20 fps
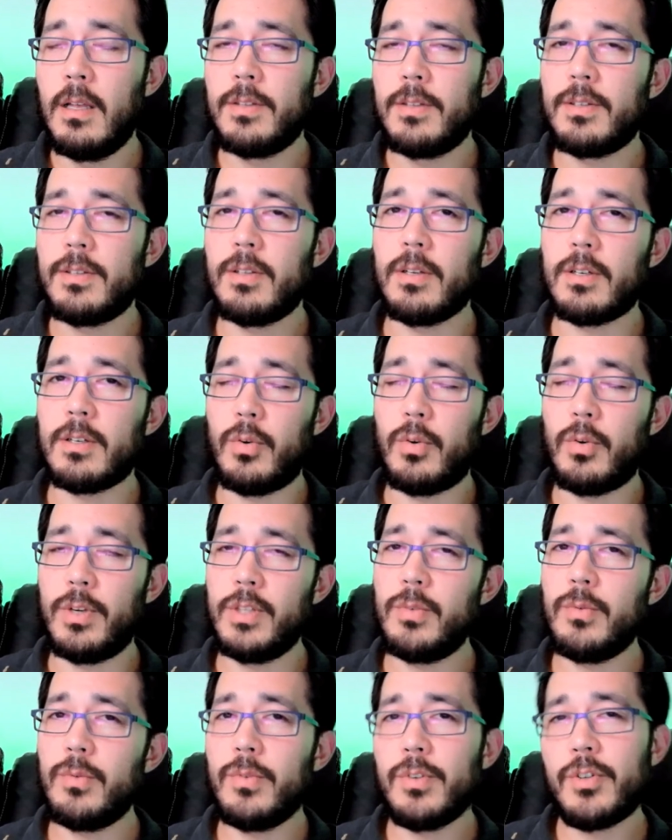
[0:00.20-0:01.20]
So look, going
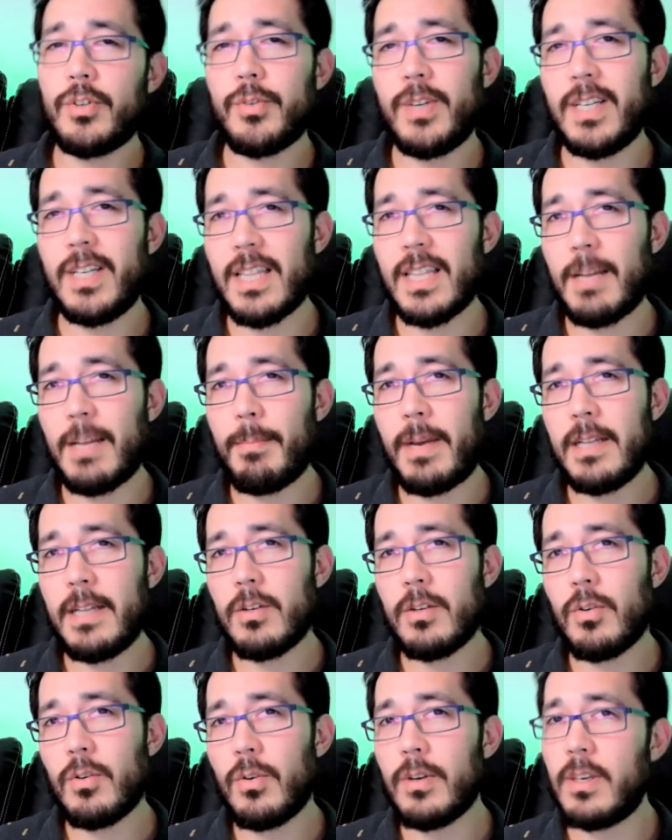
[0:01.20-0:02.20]
to a retreat led by
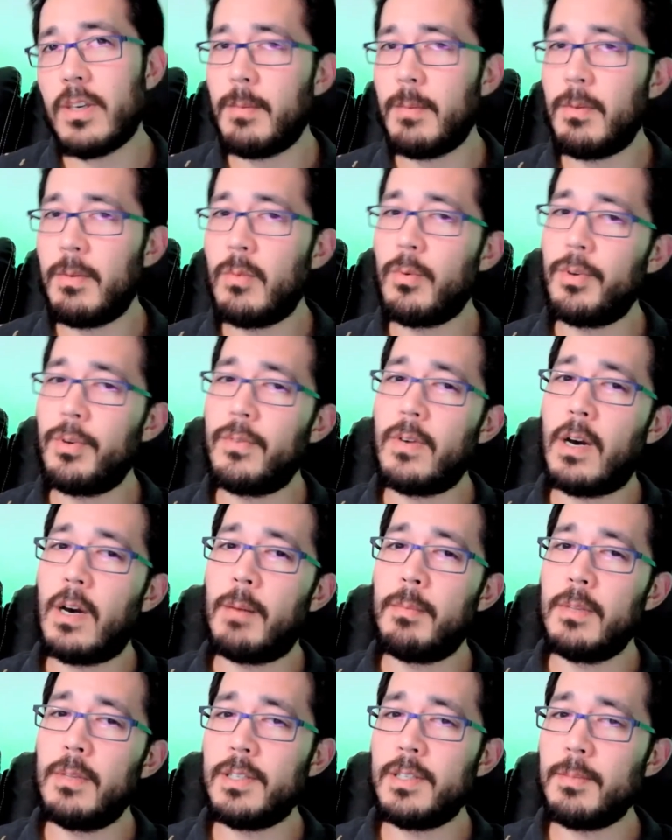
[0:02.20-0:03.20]
Nicole Kidman, where you've
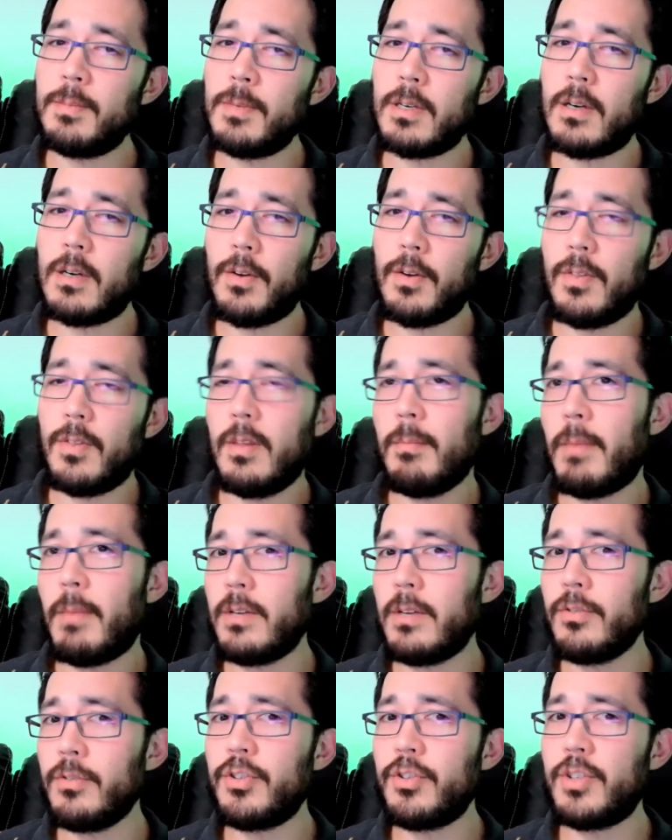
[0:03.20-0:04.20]
got Melissa McCarthy,
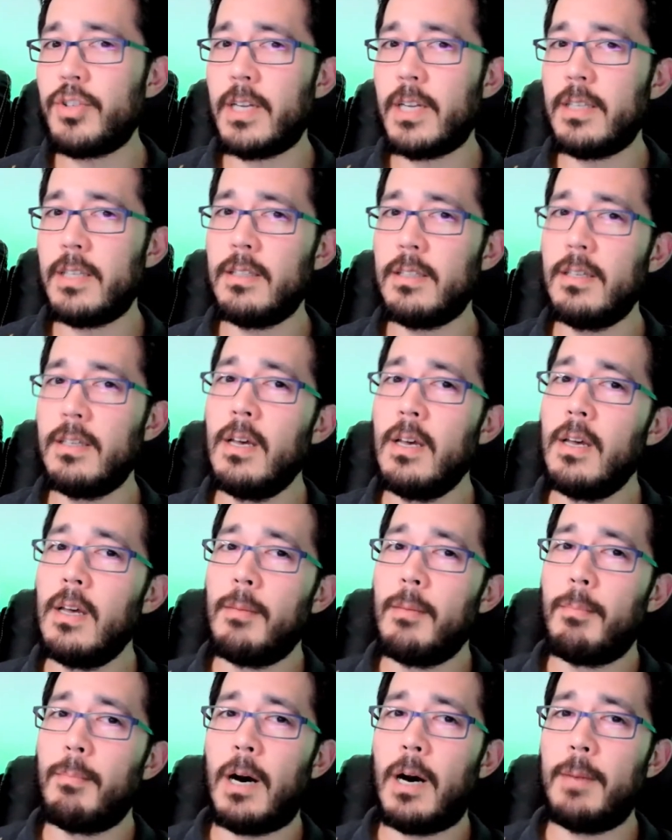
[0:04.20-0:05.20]
Michael Shannon,
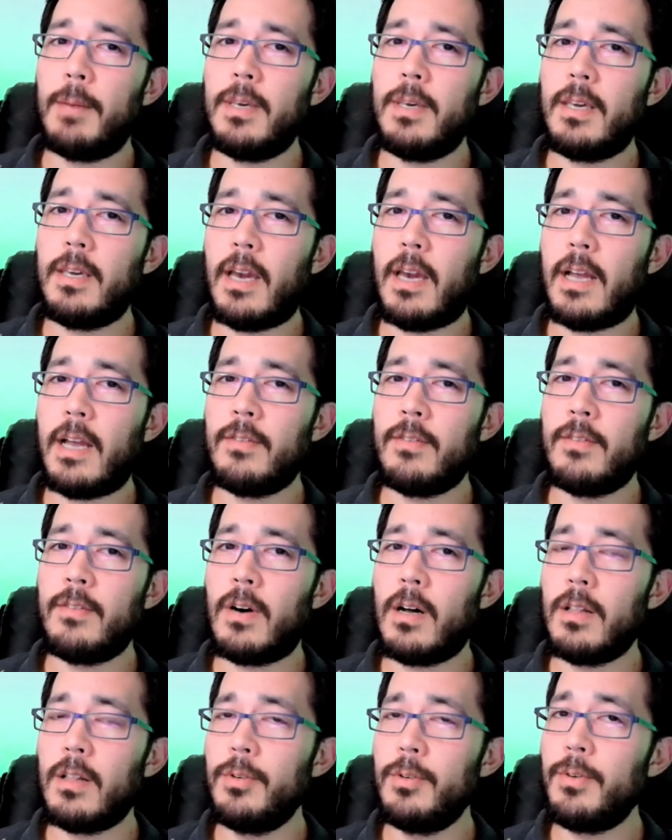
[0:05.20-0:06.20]
Bobby
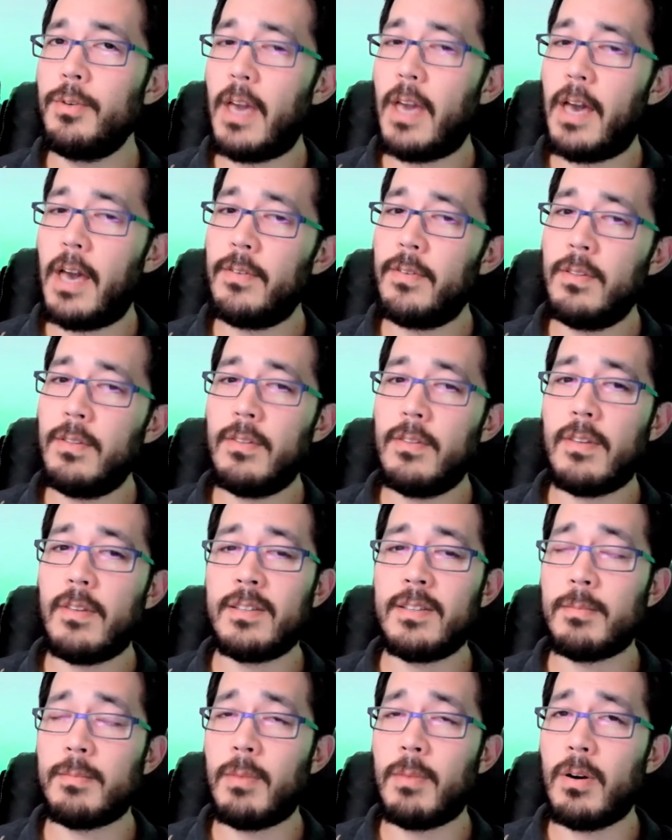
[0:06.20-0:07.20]
Cannavale, Luke Evans,
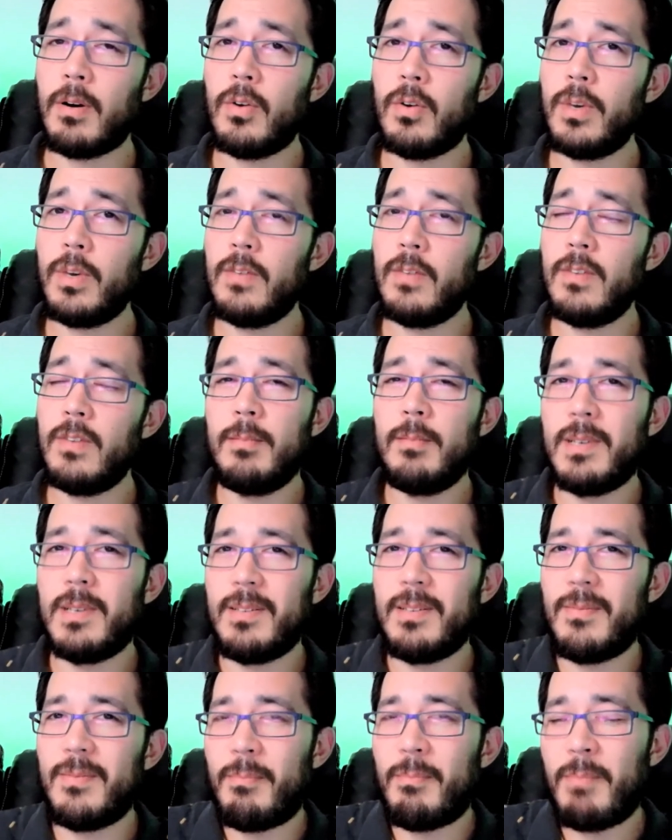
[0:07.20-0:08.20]
and Samara Weaving,
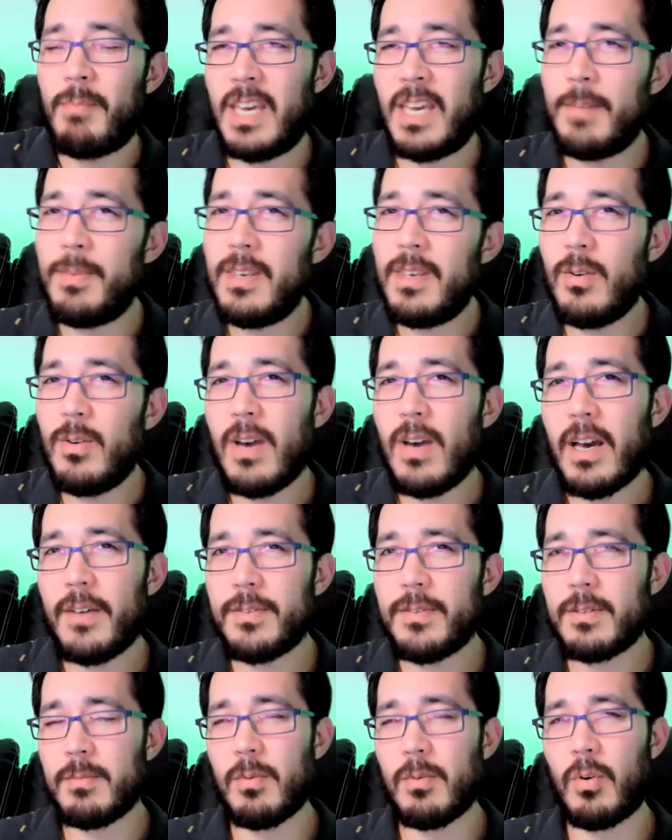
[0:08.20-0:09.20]
but maybe you
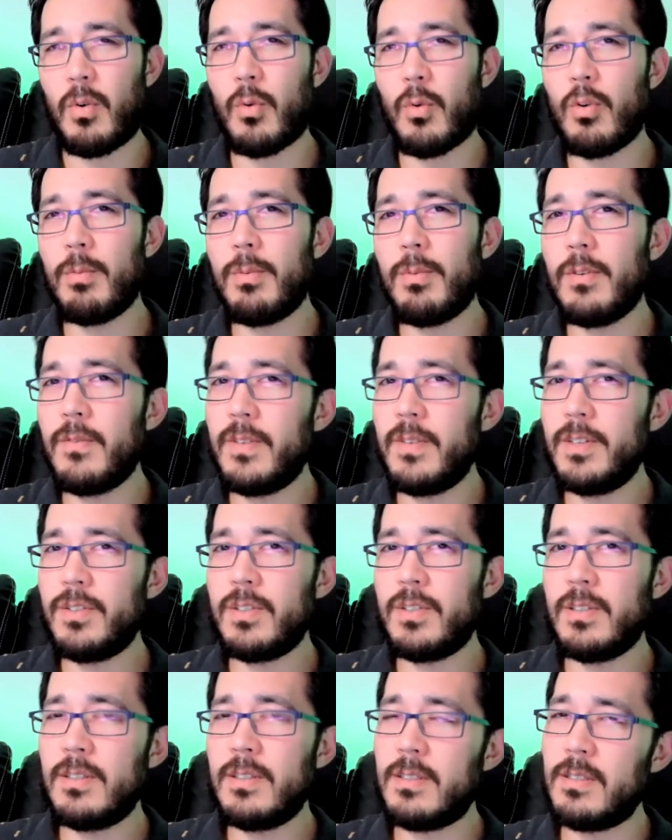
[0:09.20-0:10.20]
have some horrible
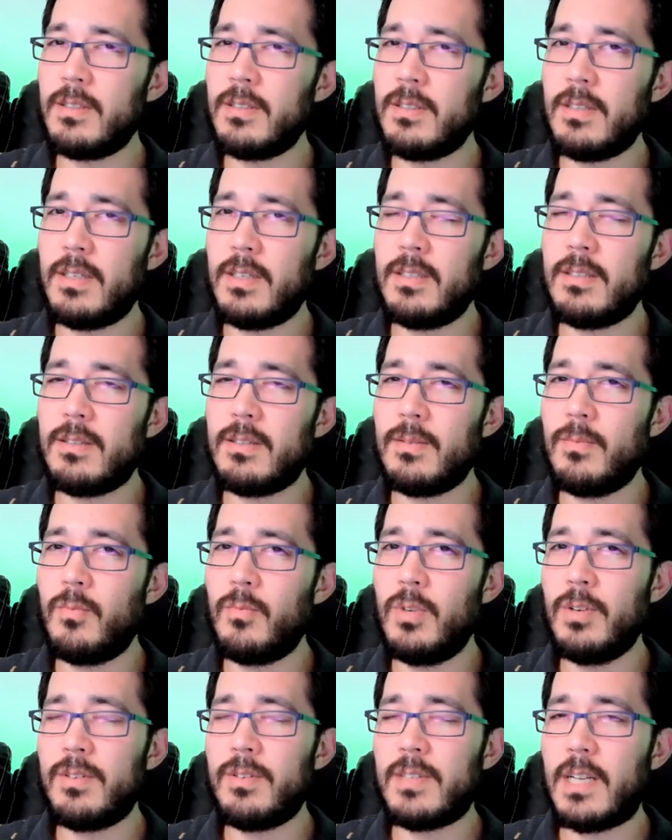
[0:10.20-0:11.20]
visions and, and some
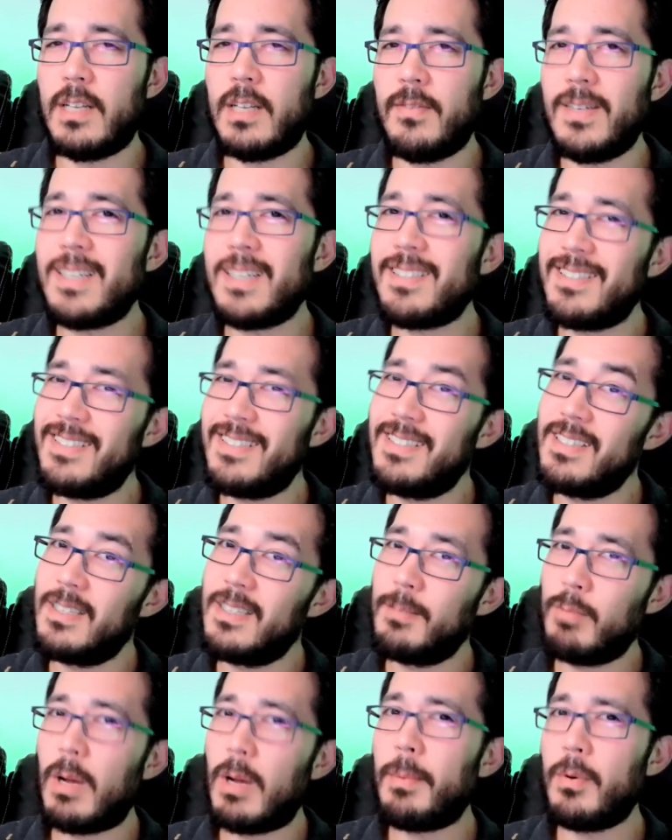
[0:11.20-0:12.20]
weird side effects.
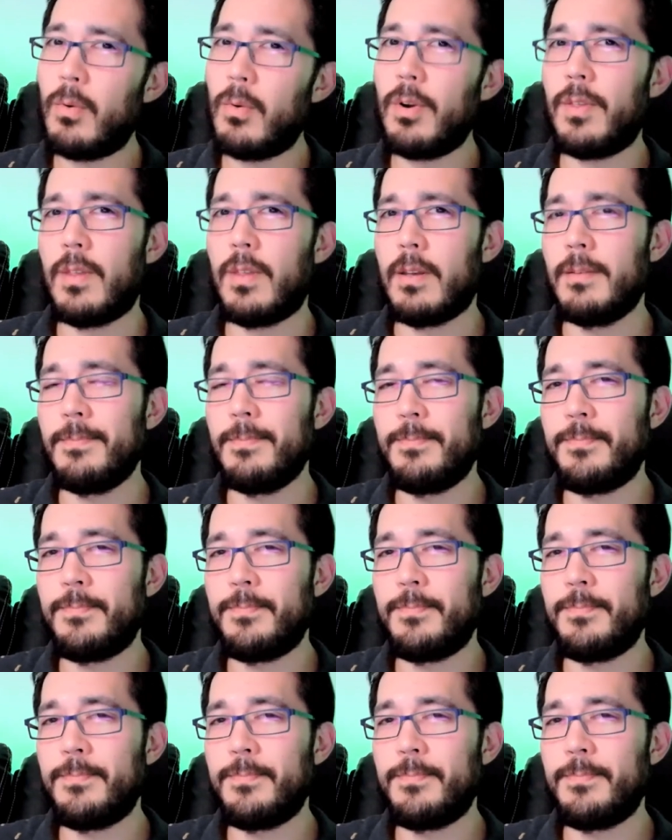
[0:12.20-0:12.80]
Probably worth it.